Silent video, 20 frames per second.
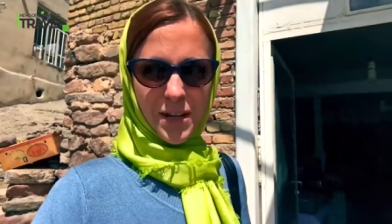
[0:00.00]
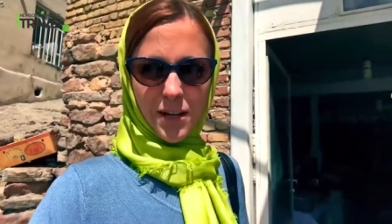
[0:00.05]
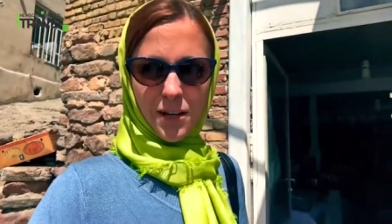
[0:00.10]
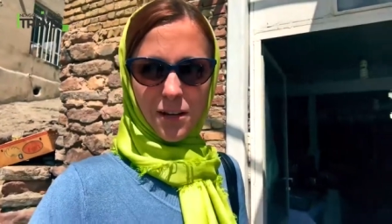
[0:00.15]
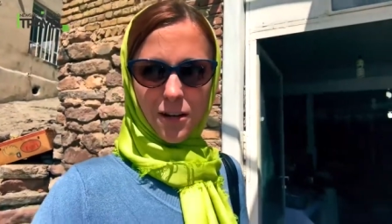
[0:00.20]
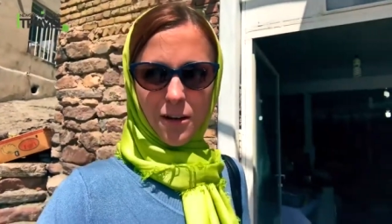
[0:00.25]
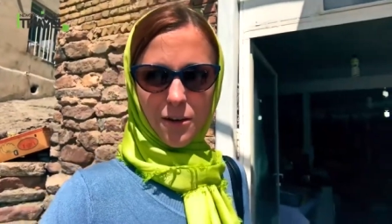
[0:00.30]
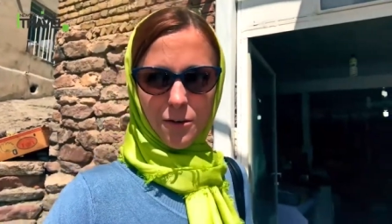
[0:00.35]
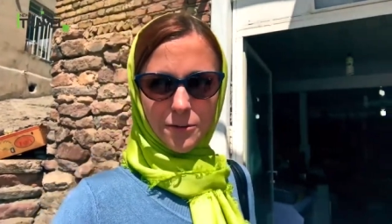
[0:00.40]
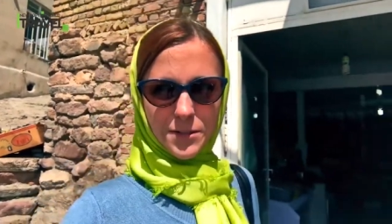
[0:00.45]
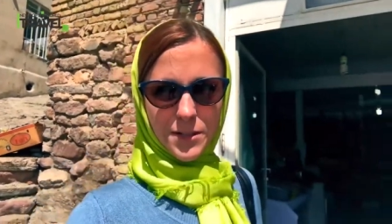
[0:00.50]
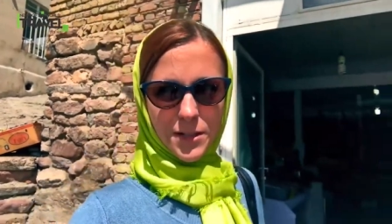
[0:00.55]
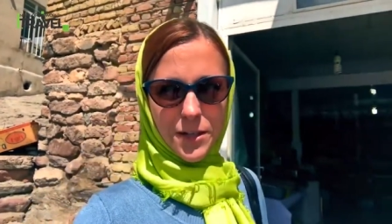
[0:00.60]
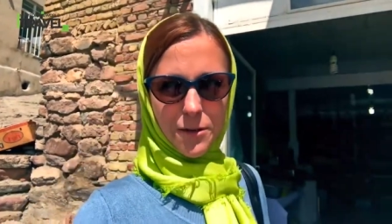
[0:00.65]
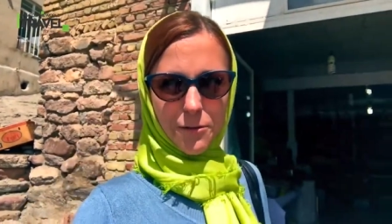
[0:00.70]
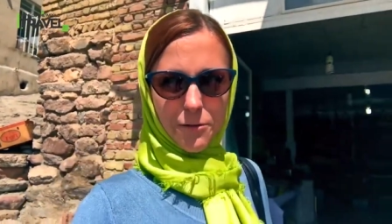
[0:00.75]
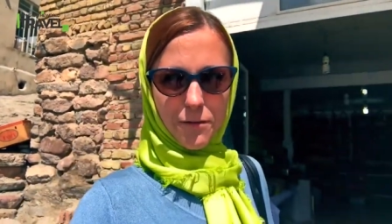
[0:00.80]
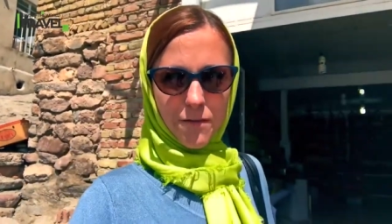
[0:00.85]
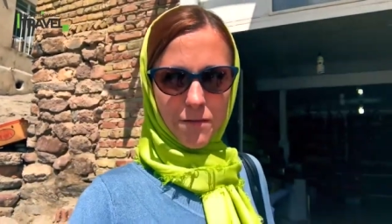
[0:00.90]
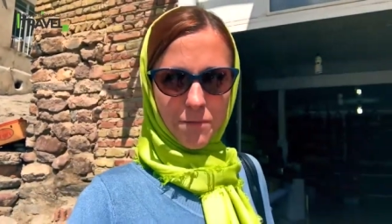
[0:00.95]
many clothes
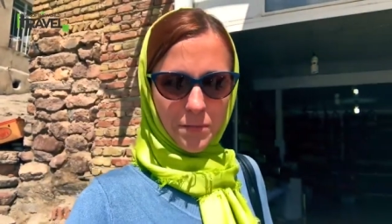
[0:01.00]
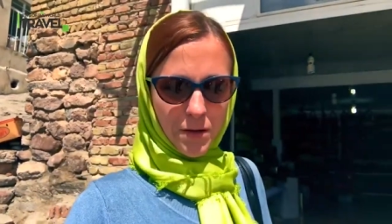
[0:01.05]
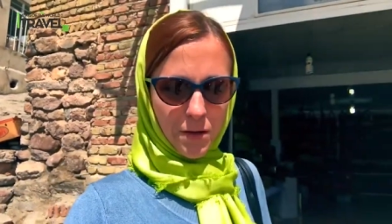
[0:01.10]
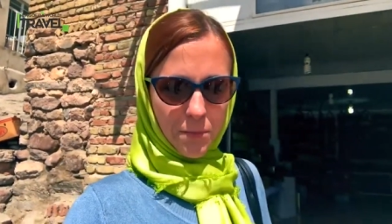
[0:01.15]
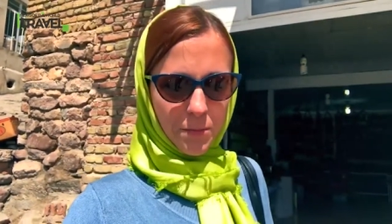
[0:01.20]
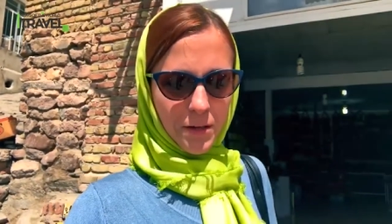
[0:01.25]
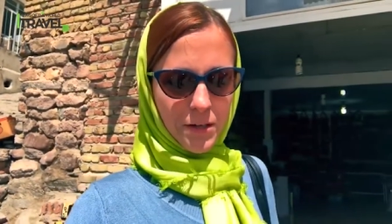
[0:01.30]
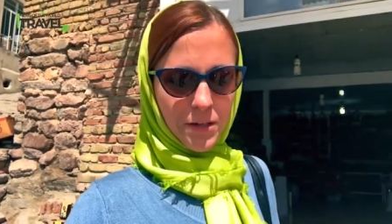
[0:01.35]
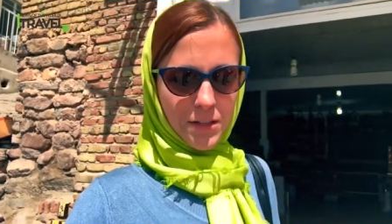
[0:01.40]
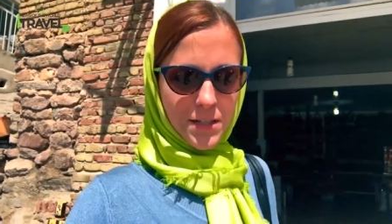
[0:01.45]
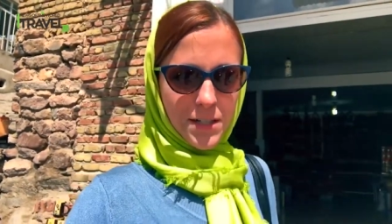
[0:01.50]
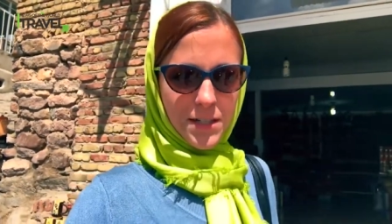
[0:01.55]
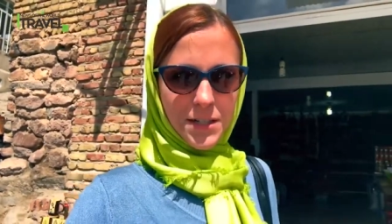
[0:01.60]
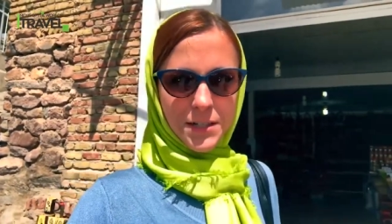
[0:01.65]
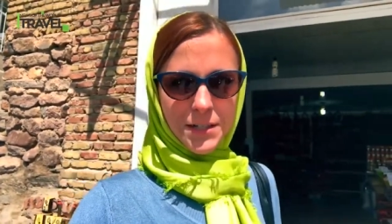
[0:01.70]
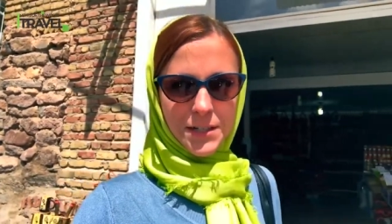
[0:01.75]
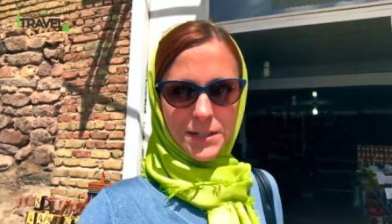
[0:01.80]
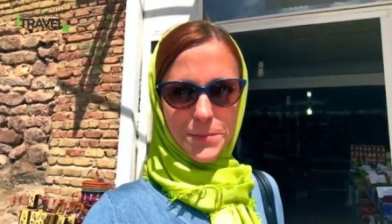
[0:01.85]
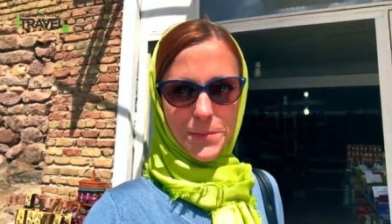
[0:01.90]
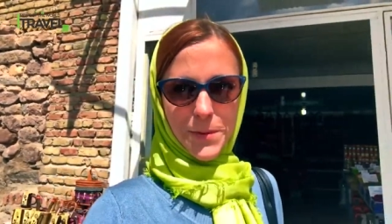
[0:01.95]
here with me because I
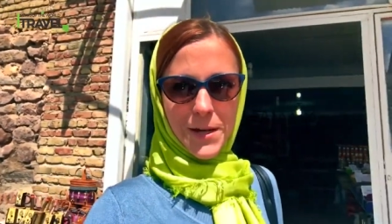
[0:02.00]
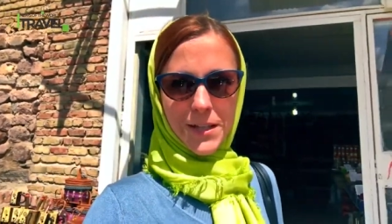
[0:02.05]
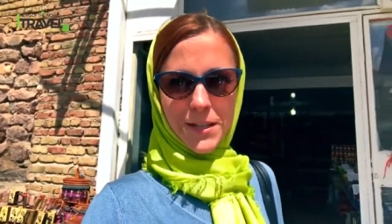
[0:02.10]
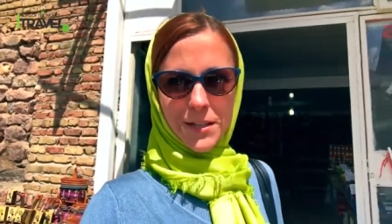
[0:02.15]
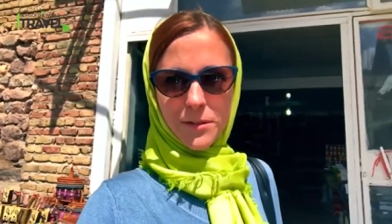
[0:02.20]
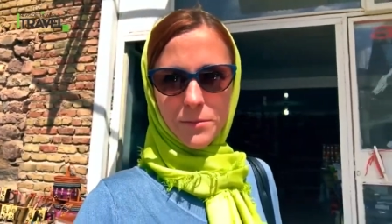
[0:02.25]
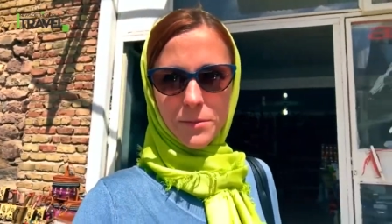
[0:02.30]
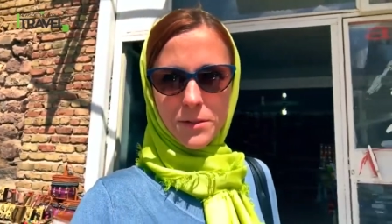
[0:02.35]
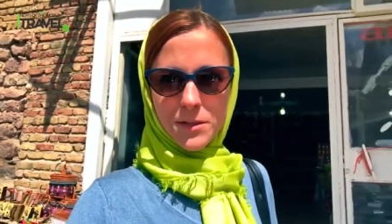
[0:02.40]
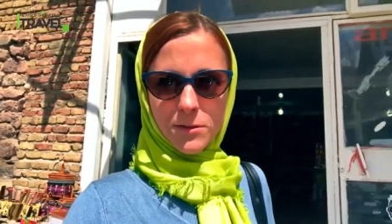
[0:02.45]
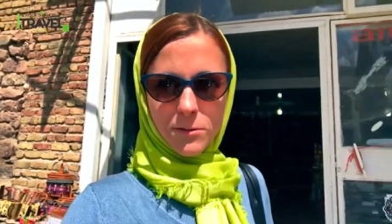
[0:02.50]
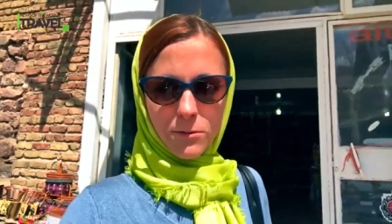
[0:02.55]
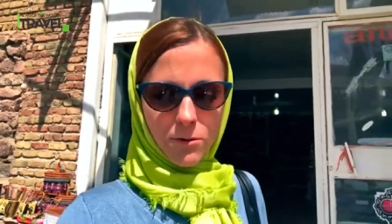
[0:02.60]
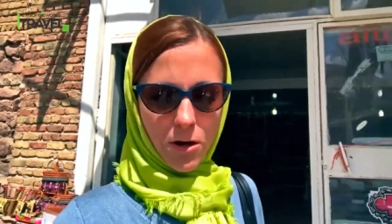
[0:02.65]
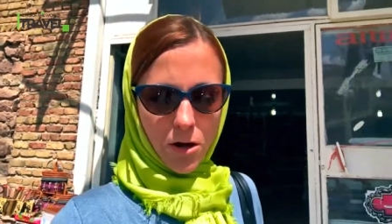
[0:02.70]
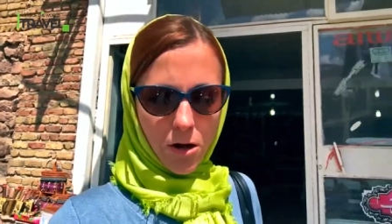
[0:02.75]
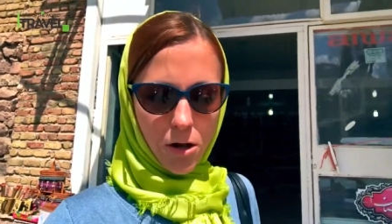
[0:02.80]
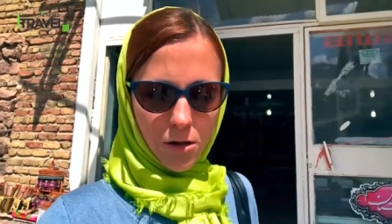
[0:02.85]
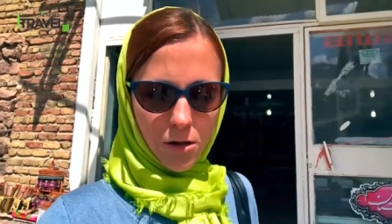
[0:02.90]
didn't expect it to be so